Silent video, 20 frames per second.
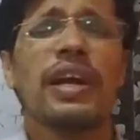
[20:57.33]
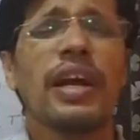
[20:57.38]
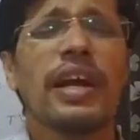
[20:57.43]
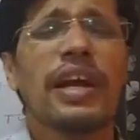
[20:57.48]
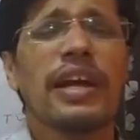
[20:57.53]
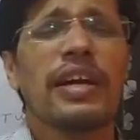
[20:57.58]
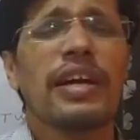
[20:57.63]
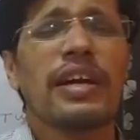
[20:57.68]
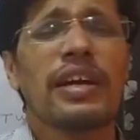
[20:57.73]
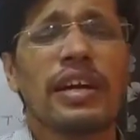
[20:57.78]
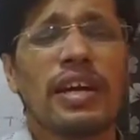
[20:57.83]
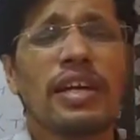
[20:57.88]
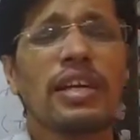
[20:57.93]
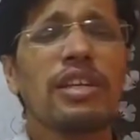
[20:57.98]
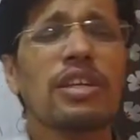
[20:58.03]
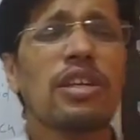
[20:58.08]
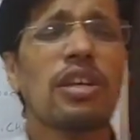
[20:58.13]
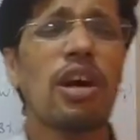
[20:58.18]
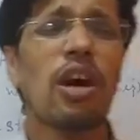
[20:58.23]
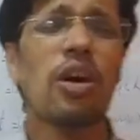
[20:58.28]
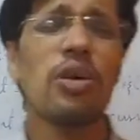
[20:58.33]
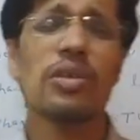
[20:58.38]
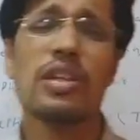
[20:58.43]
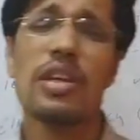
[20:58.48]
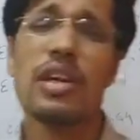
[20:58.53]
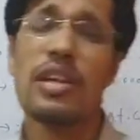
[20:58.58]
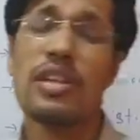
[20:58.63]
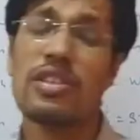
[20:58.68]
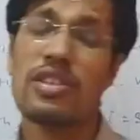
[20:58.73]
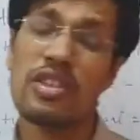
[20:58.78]
and right now
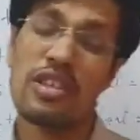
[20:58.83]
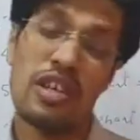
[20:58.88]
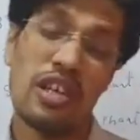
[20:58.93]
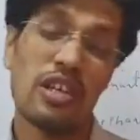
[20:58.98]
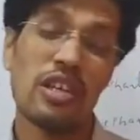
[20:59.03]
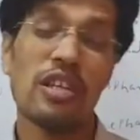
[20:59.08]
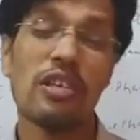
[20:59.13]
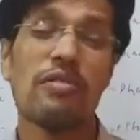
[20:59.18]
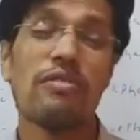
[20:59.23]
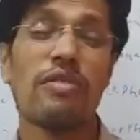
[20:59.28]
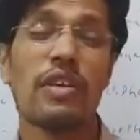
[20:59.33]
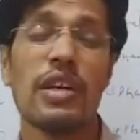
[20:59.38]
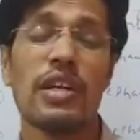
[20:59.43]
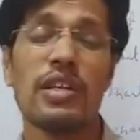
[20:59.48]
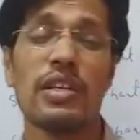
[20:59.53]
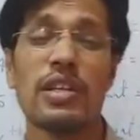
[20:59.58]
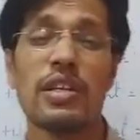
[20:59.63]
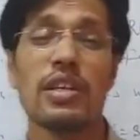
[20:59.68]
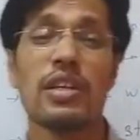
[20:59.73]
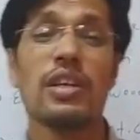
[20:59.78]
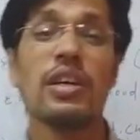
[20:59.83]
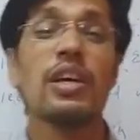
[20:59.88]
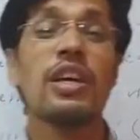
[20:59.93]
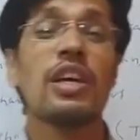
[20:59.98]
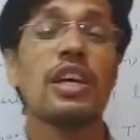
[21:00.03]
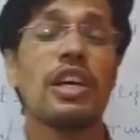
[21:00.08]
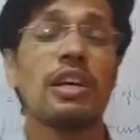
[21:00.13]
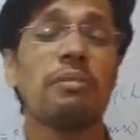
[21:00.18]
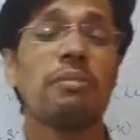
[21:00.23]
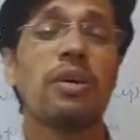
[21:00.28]
they are started fighting
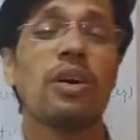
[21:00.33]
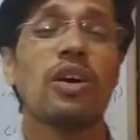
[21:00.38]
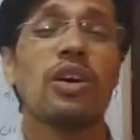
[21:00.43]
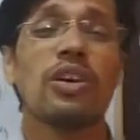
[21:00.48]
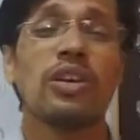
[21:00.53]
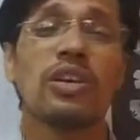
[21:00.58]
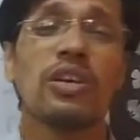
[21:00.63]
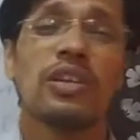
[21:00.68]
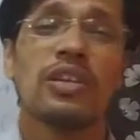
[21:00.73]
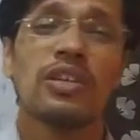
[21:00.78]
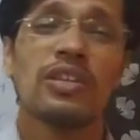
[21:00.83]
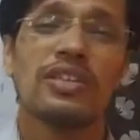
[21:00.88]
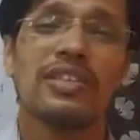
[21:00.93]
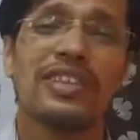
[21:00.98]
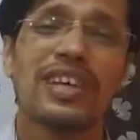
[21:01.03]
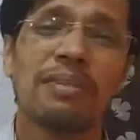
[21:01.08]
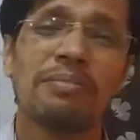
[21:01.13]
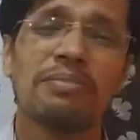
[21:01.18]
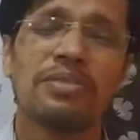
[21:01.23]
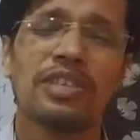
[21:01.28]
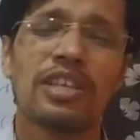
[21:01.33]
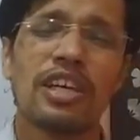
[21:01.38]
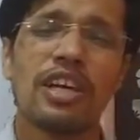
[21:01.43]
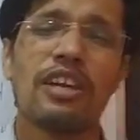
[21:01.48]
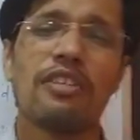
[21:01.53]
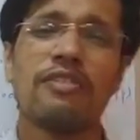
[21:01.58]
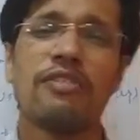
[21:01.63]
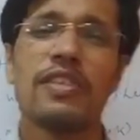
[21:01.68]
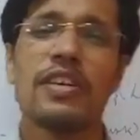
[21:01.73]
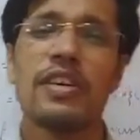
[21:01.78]
among
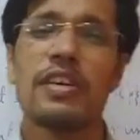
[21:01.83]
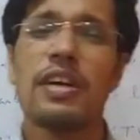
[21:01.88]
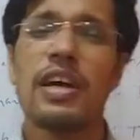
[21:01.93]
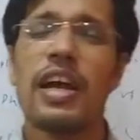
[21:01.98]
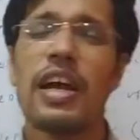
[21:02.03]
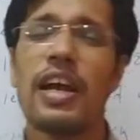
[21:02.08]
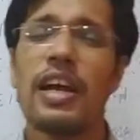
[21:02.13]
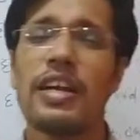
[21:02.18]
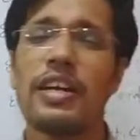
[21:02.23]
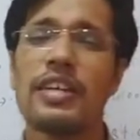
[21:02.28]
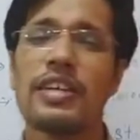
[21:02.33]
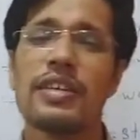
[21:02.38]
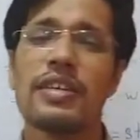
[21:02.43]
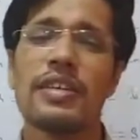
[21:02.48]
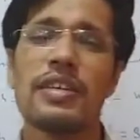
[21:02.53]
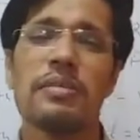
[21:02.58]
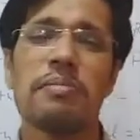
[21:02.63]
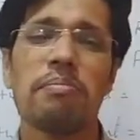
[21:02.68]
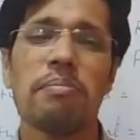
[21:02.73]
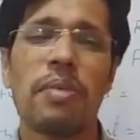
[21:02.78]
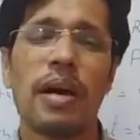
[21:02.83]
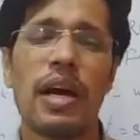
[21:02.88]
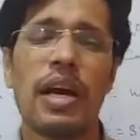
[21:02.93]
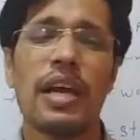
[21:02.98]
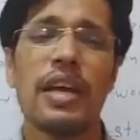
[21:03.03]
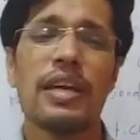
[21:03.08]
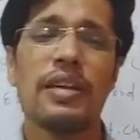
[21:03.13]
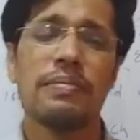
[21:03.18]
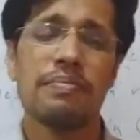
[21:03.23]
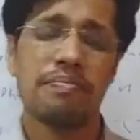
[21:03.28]
themselves and
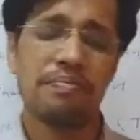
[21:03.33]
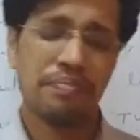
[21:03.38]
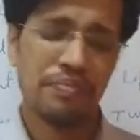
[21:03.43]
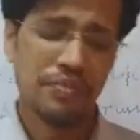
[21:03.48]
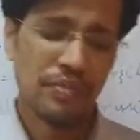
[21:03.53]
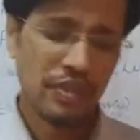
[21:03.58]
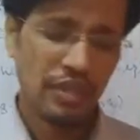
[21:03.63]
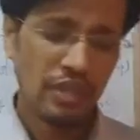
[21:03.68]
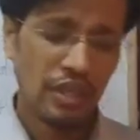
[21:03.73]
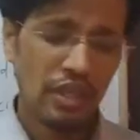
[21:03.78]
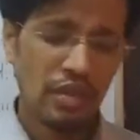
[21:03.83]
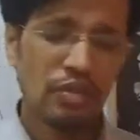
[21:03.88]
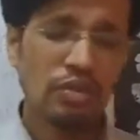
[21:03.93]
by their